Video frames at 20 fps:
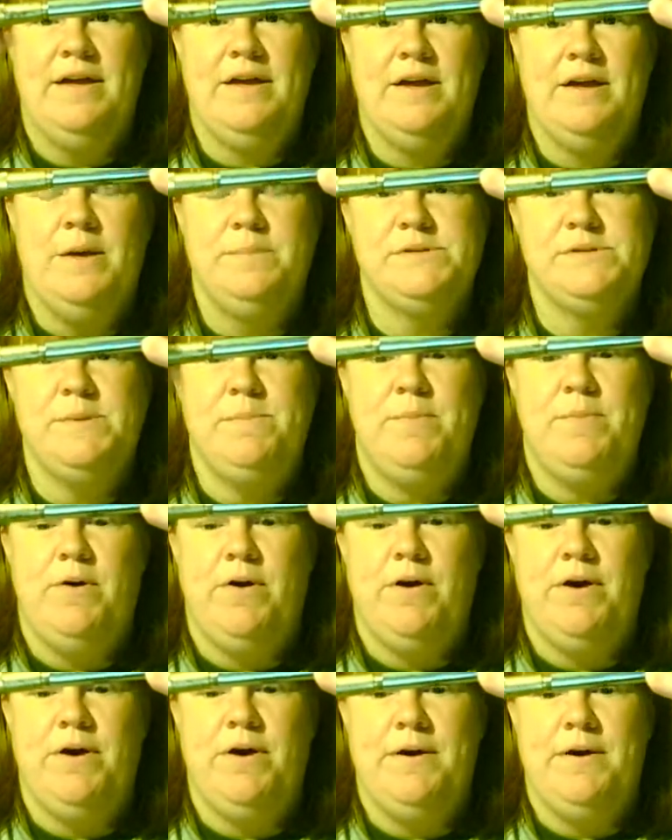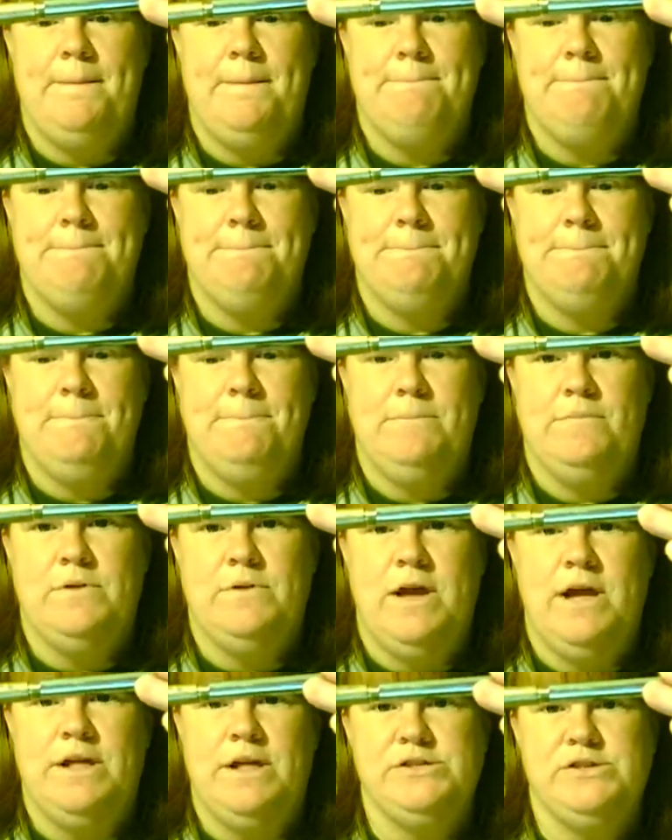comes apart,
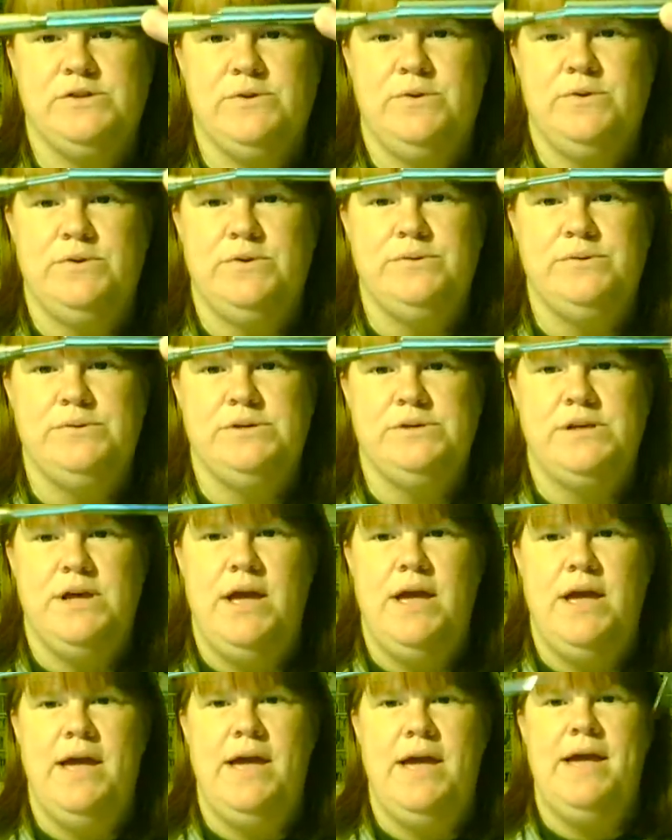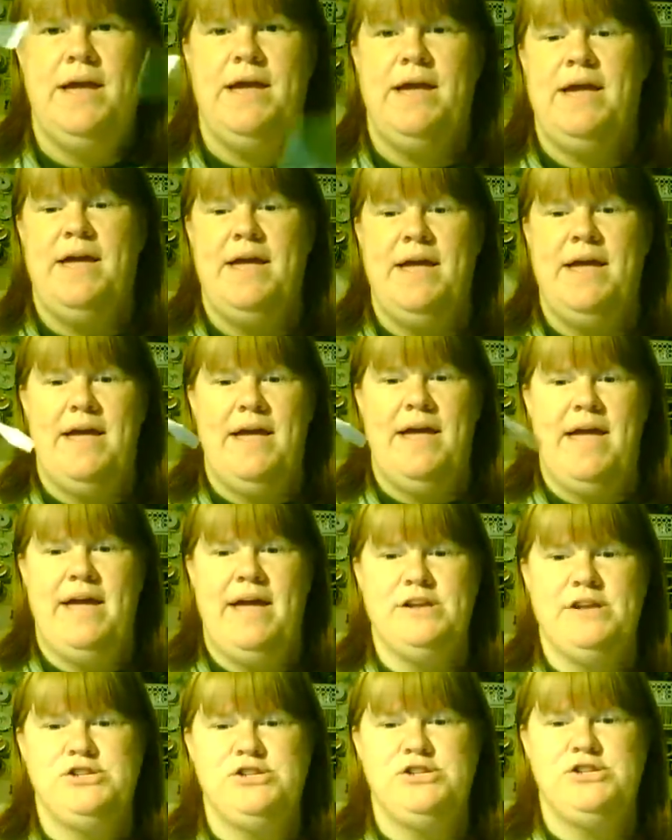unscrews,
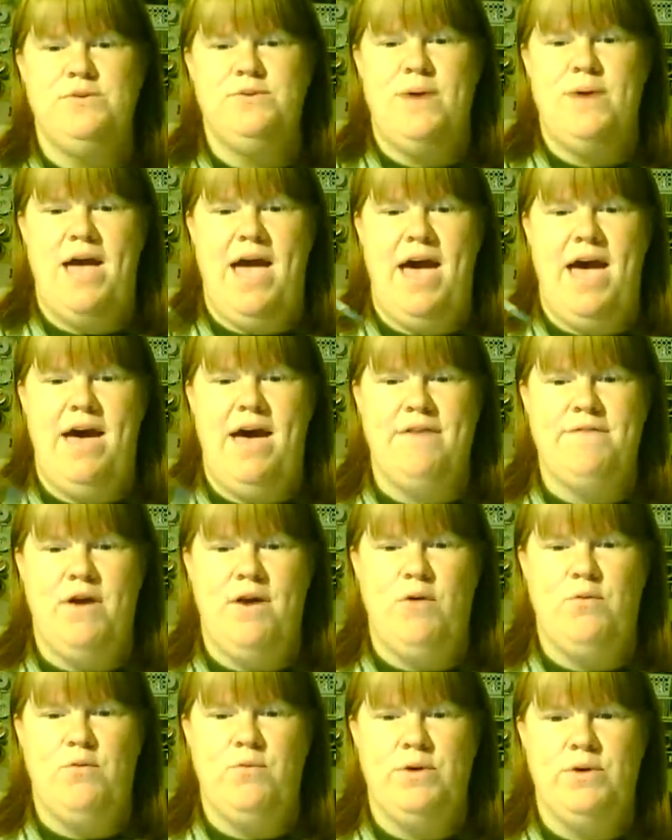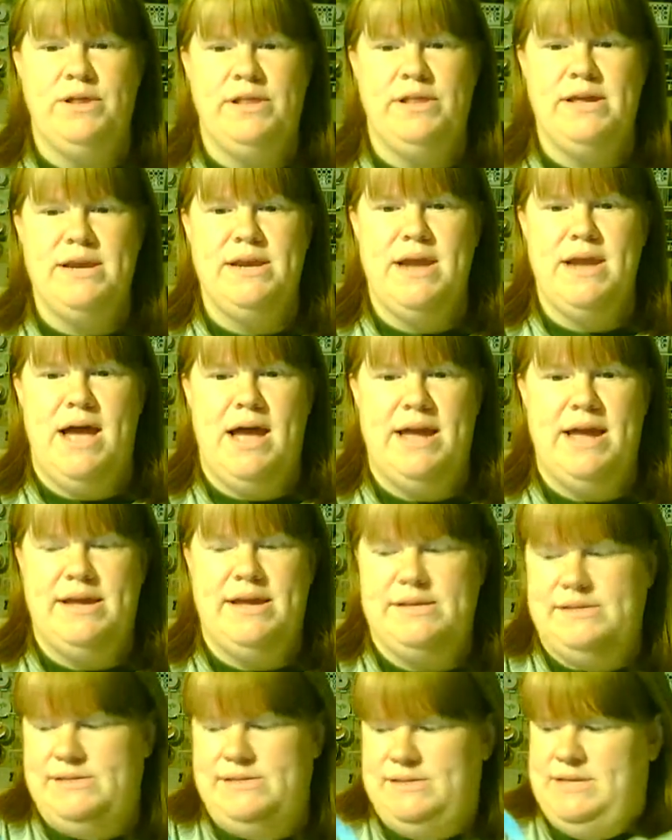and you have a really nice